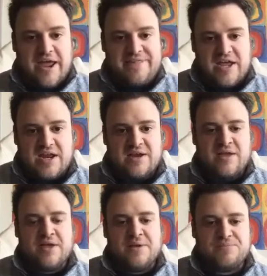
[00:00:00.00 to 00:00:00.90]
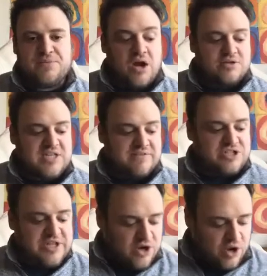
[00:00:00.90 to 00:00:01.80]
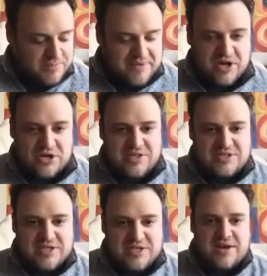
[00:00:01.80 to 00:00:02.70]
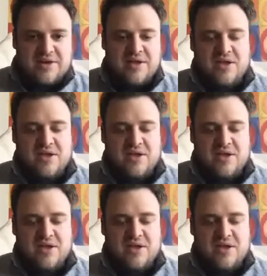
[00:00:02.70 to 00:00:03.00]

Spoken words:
And then, you know, instead of just saying, oh, I'm never gonna do this again,